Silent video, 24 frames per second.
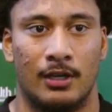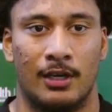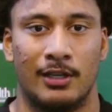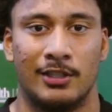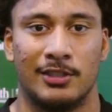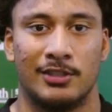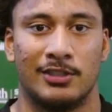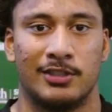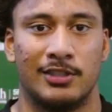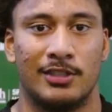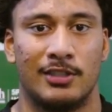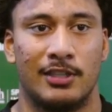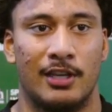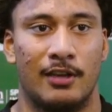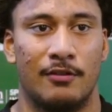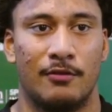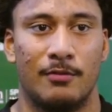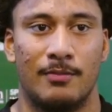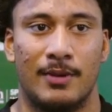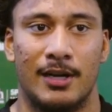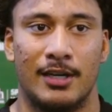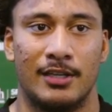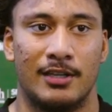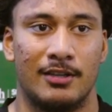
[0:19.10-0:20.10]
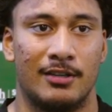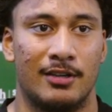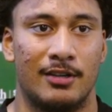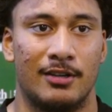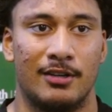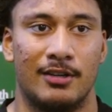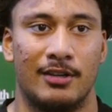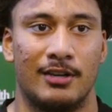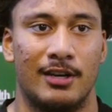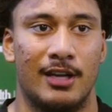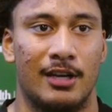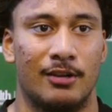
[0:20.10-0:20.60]
Honestly, everybody in
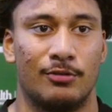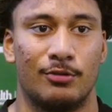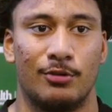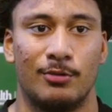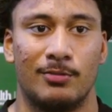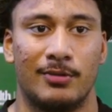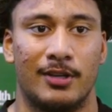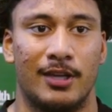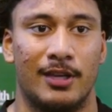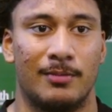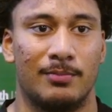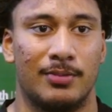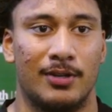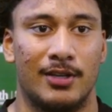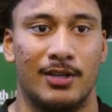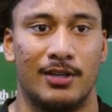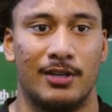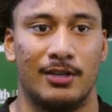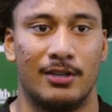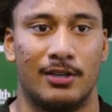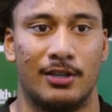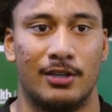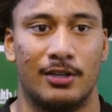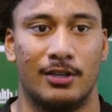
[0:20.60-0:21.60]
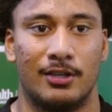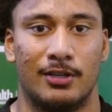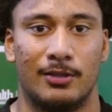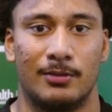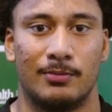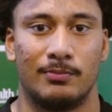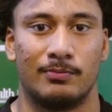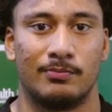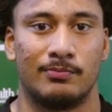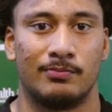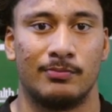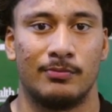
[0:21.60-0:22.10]
that group can play.
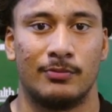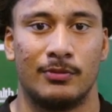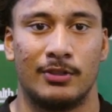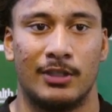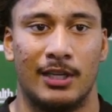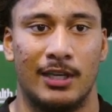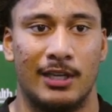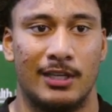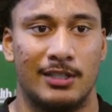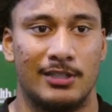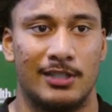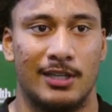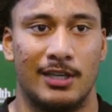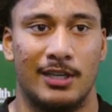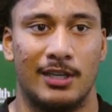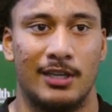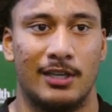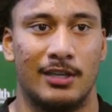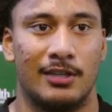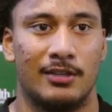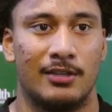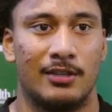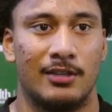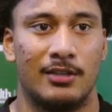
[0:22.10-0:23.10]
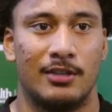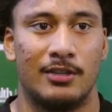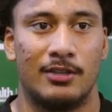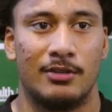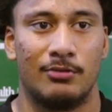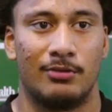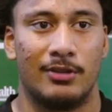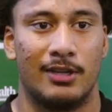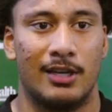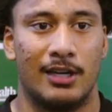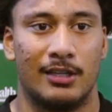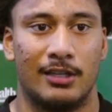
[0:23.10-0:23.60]
KJ,
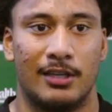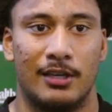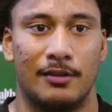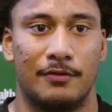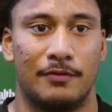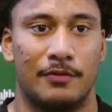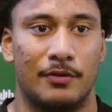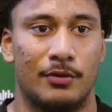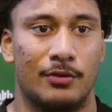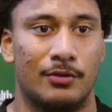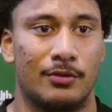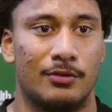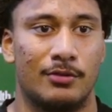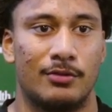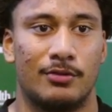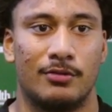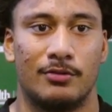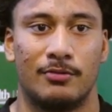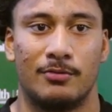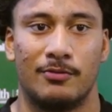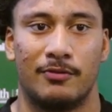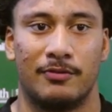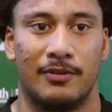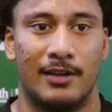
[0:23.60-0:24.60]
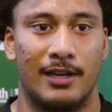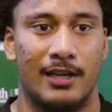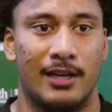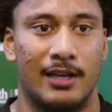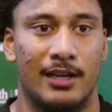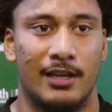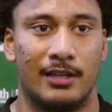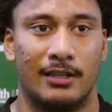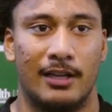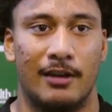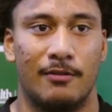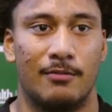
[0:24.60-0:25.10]
we got K4,
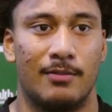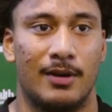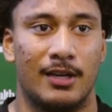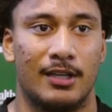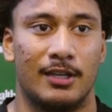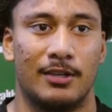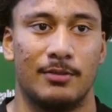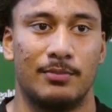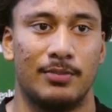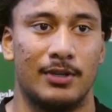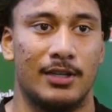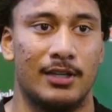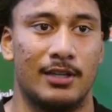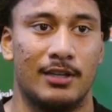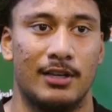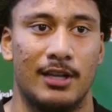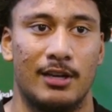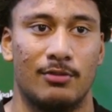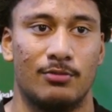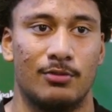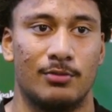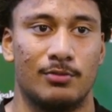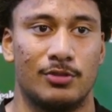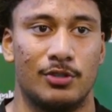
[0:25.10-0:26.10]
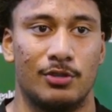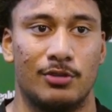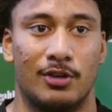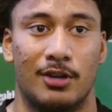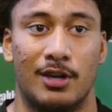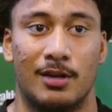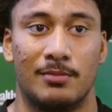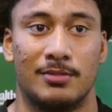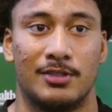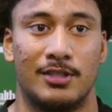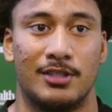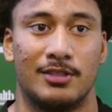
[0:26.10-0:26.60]
Flag, everybody can play in that room, so the
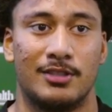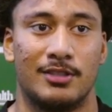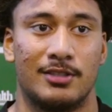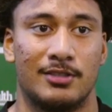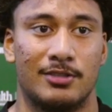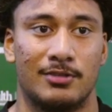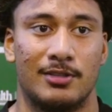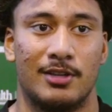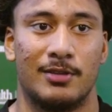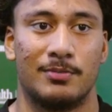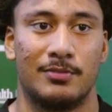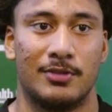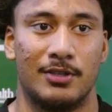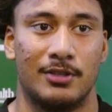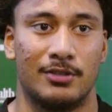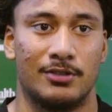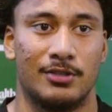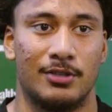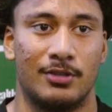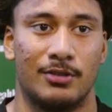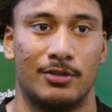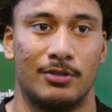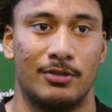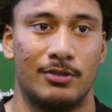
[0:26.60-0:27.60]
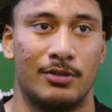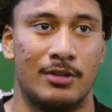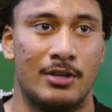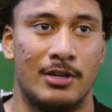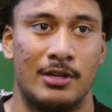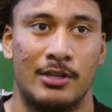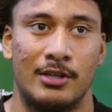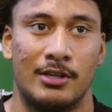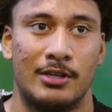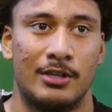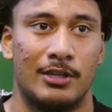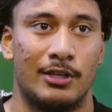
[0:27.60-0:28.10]
competition is up there. So,
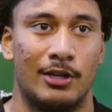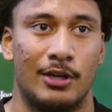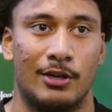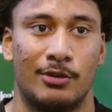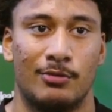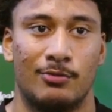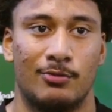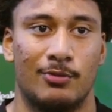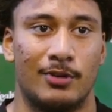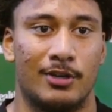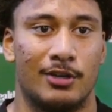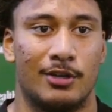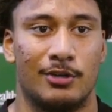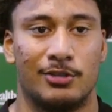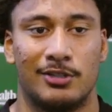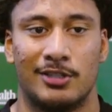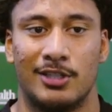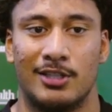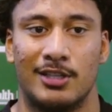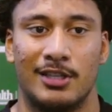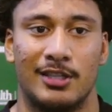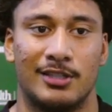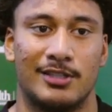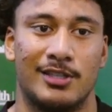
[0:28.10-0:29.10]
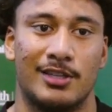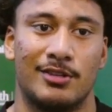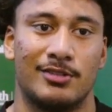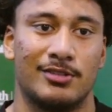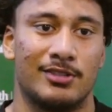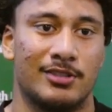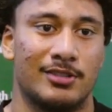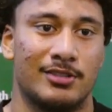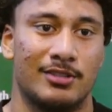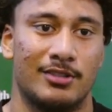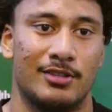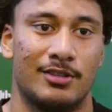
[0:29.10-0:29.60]
you know, what Coach Dene
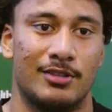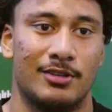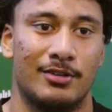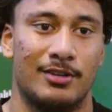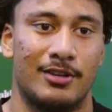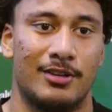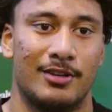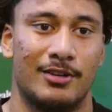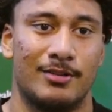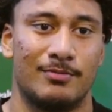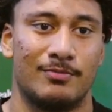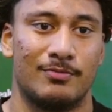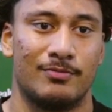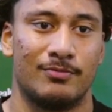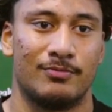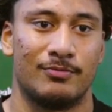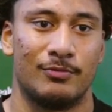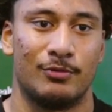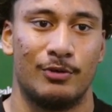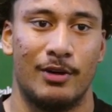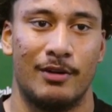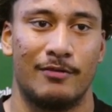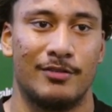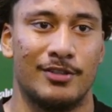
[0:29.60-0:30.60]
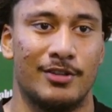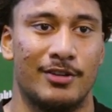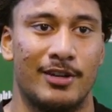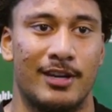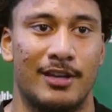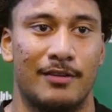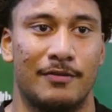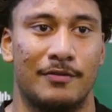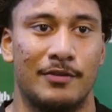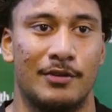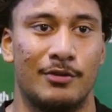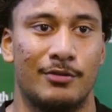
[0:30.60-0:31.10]
tells us, you know, whoever's on
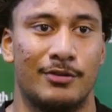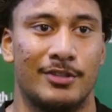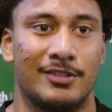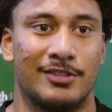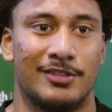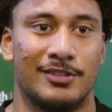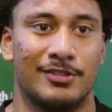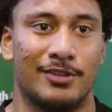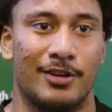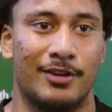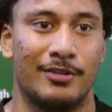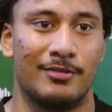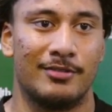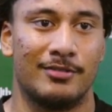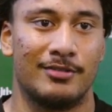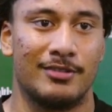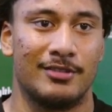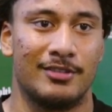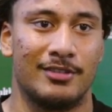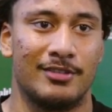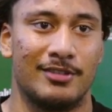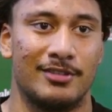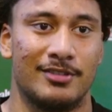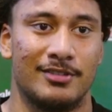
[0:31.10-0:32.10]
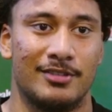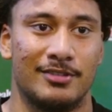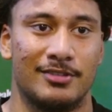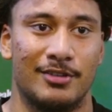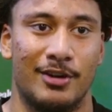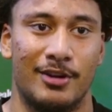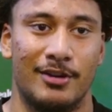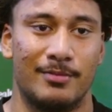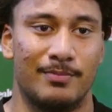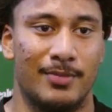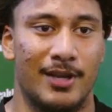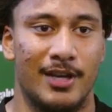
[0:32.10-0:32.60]
that field, he's a starting, you know, he's a
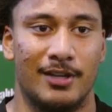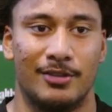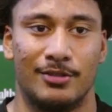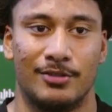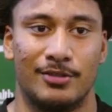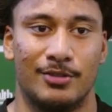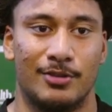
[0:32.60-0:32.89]
starting backer.